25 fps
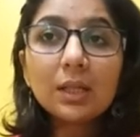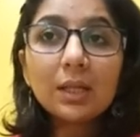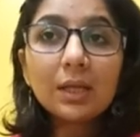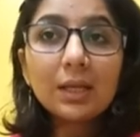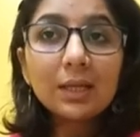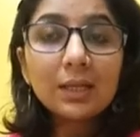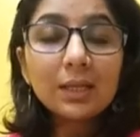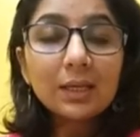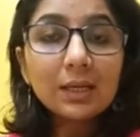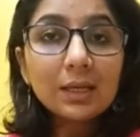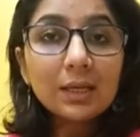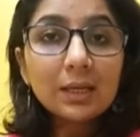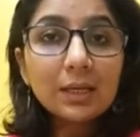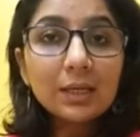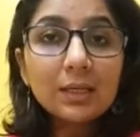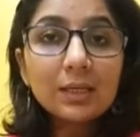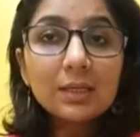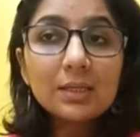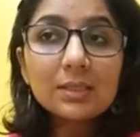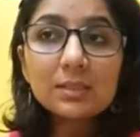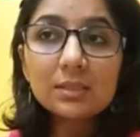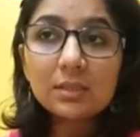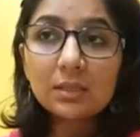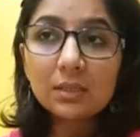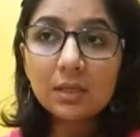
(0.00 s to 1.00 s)

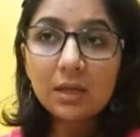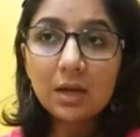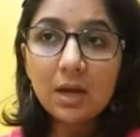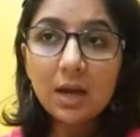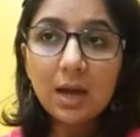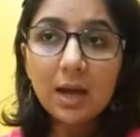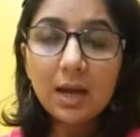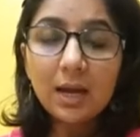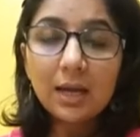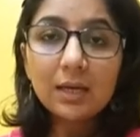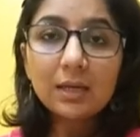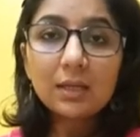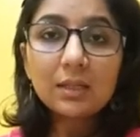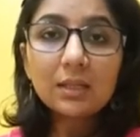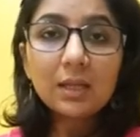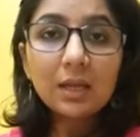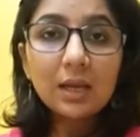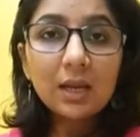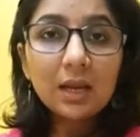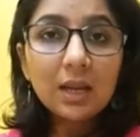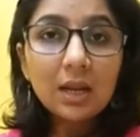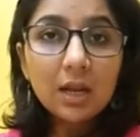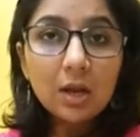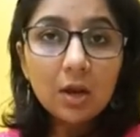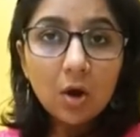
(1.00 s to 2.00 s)
increase in height, they
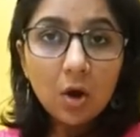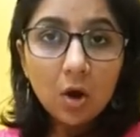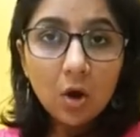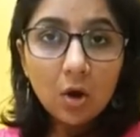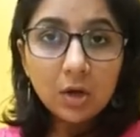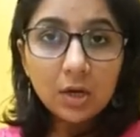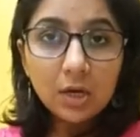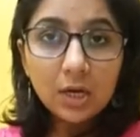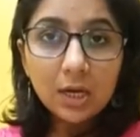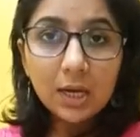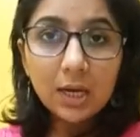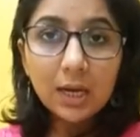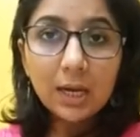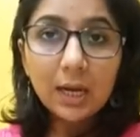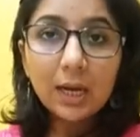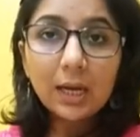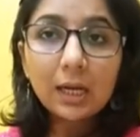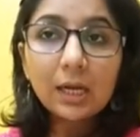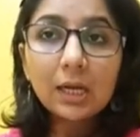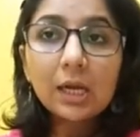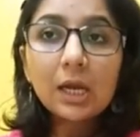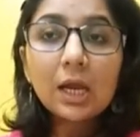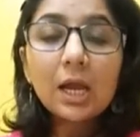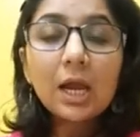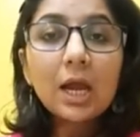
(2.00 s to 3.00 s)

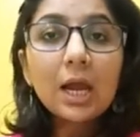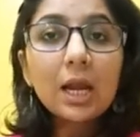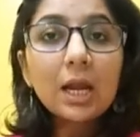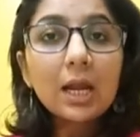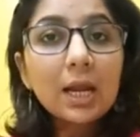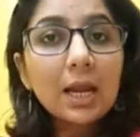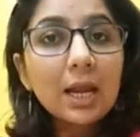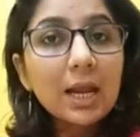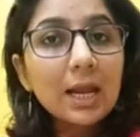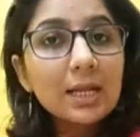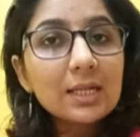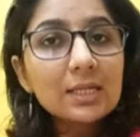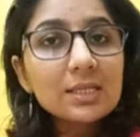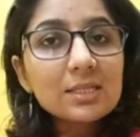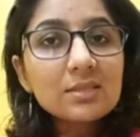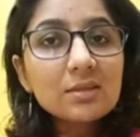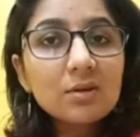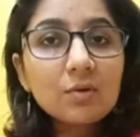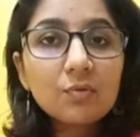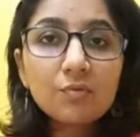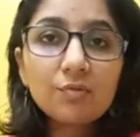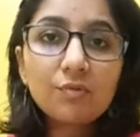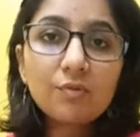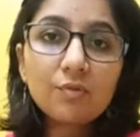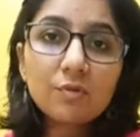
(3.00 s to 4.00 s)
elongate, and hence,
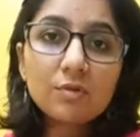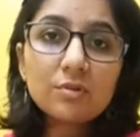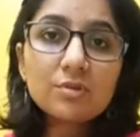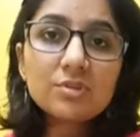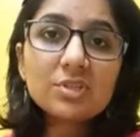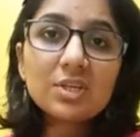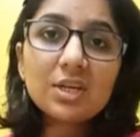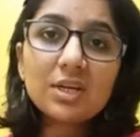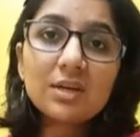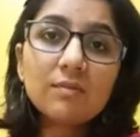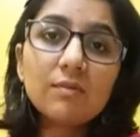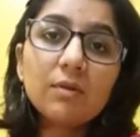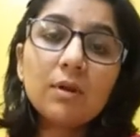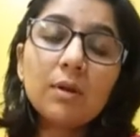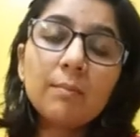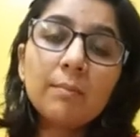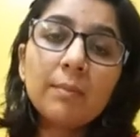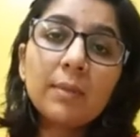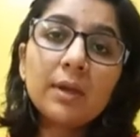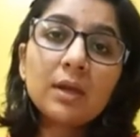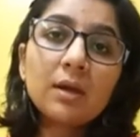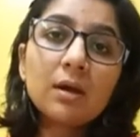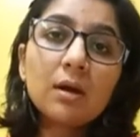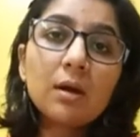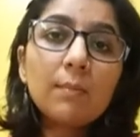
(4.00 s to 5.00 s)
of course, that will
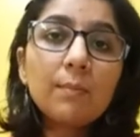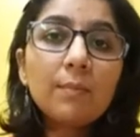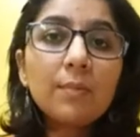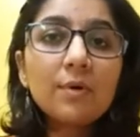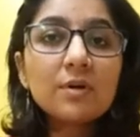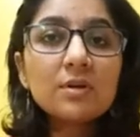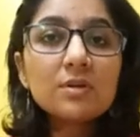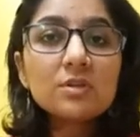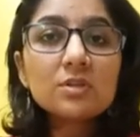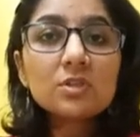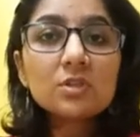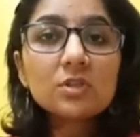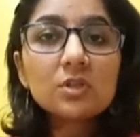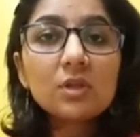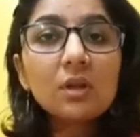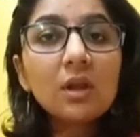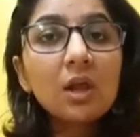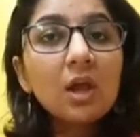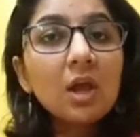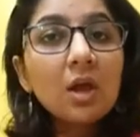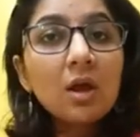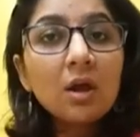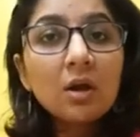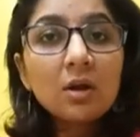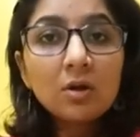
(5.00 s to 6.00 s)
make a person
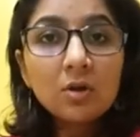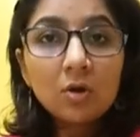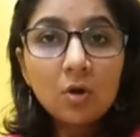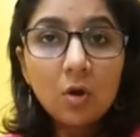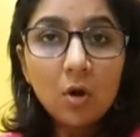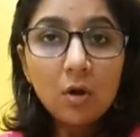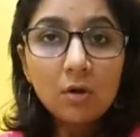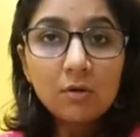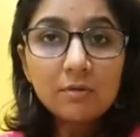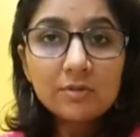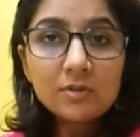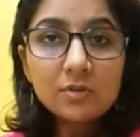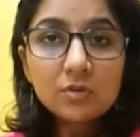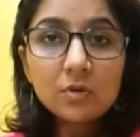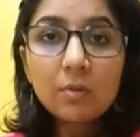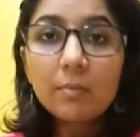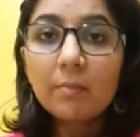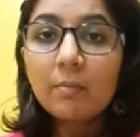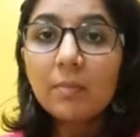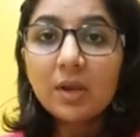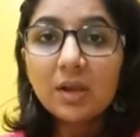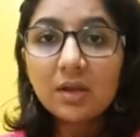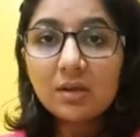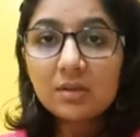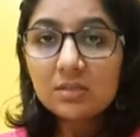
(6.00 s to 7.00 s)
tall. So
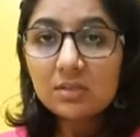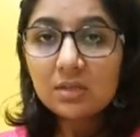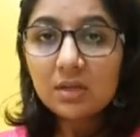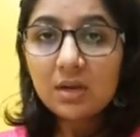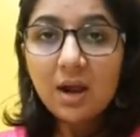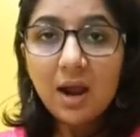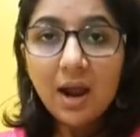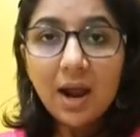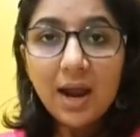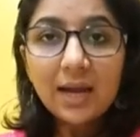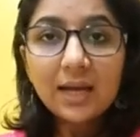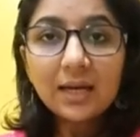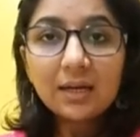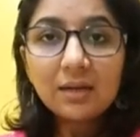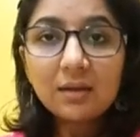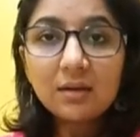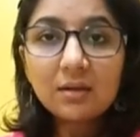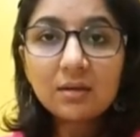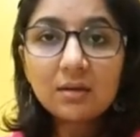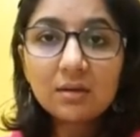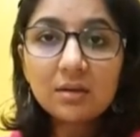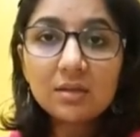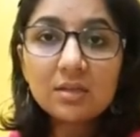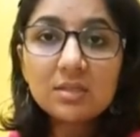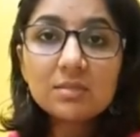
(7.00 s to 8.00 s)
because their height,
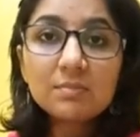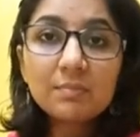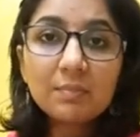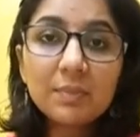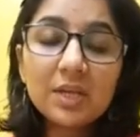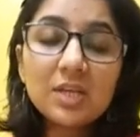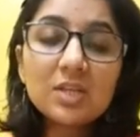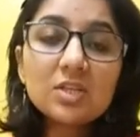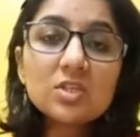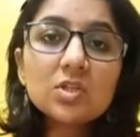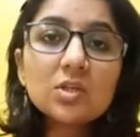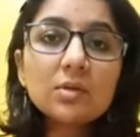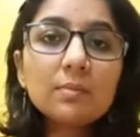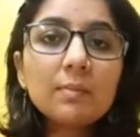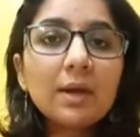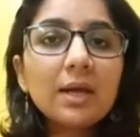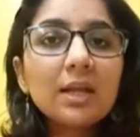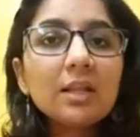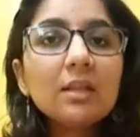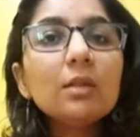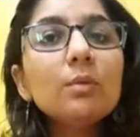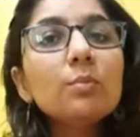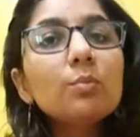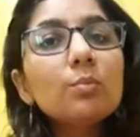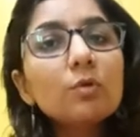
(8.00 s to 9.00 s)
it is measured by
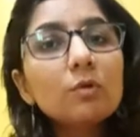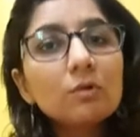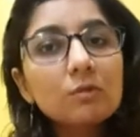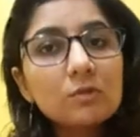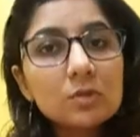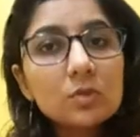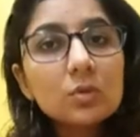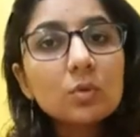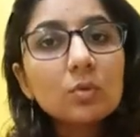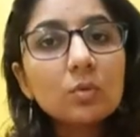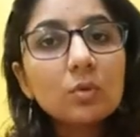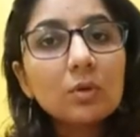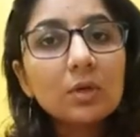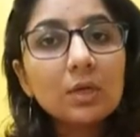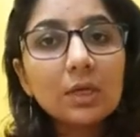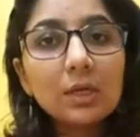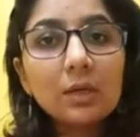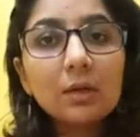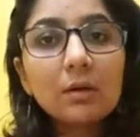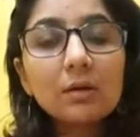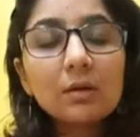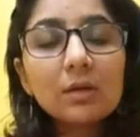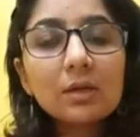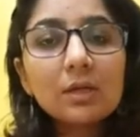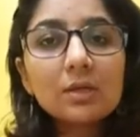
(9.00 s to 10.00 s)
the bones only.
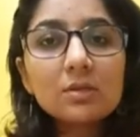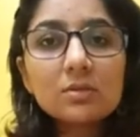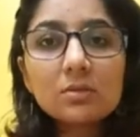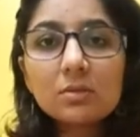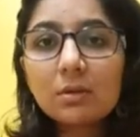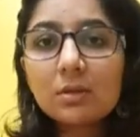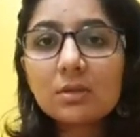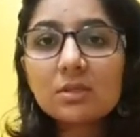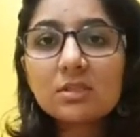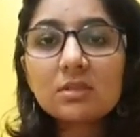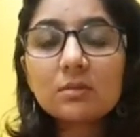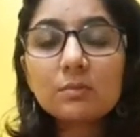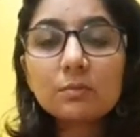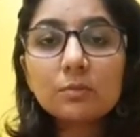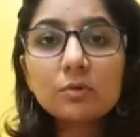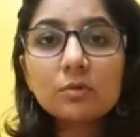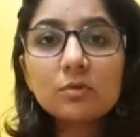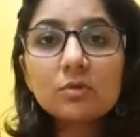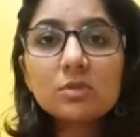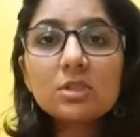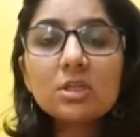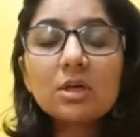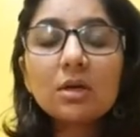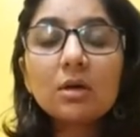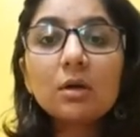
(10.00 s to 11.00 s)
Okay, so as the
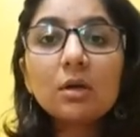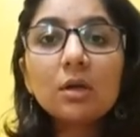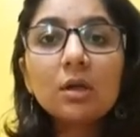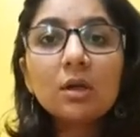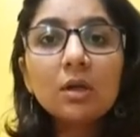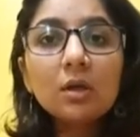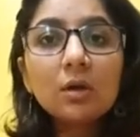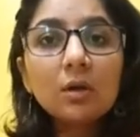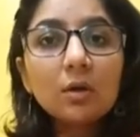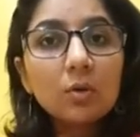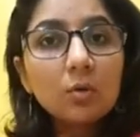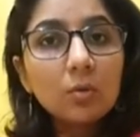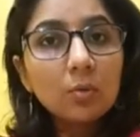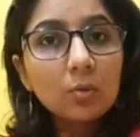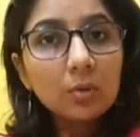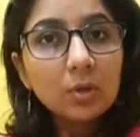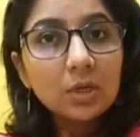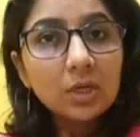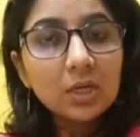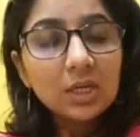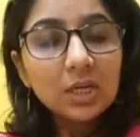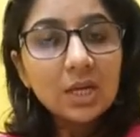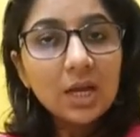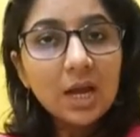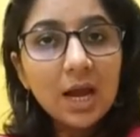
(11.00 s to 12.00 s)
bones are
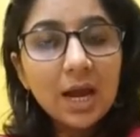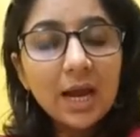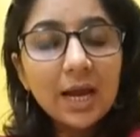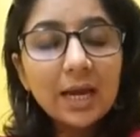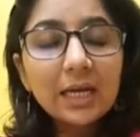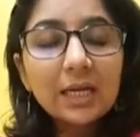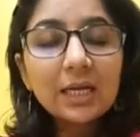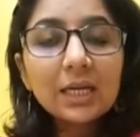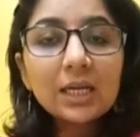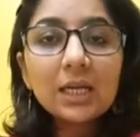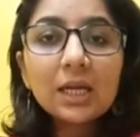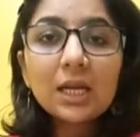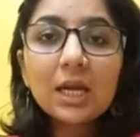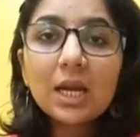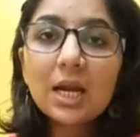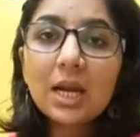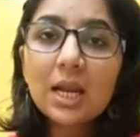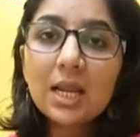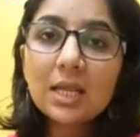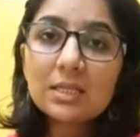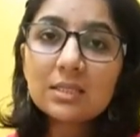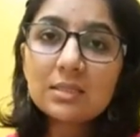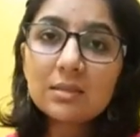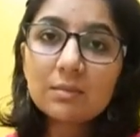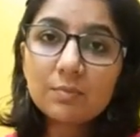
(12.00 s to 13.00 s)
growing in height, and
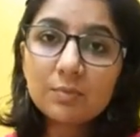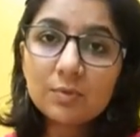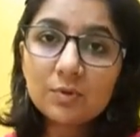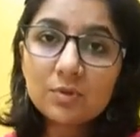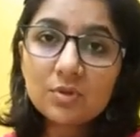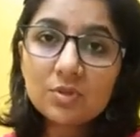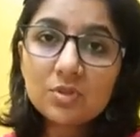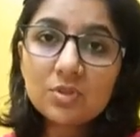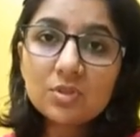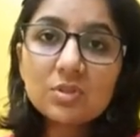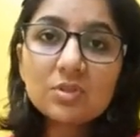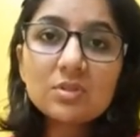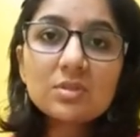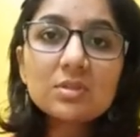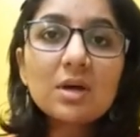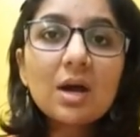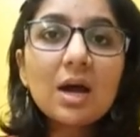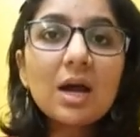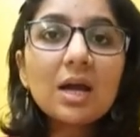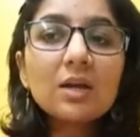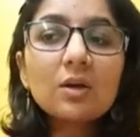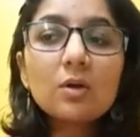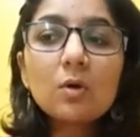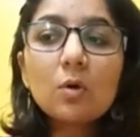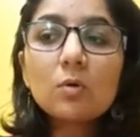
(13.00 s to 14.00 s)
hence the person's
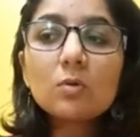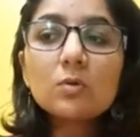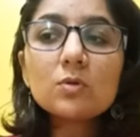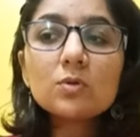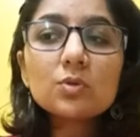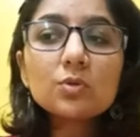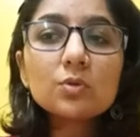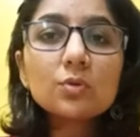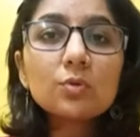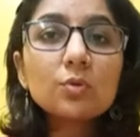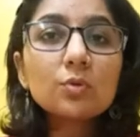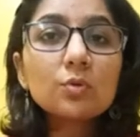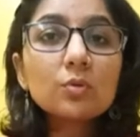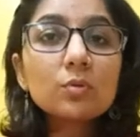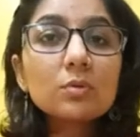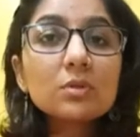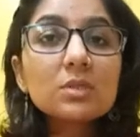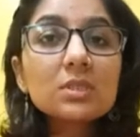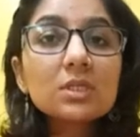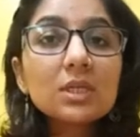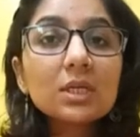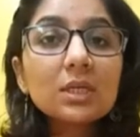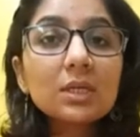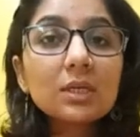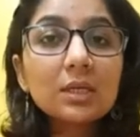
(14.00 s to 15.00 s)
height also
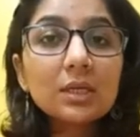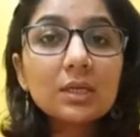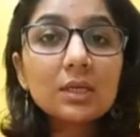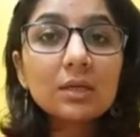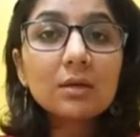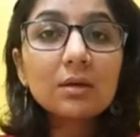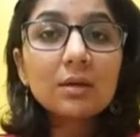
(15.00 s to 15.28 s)
grows in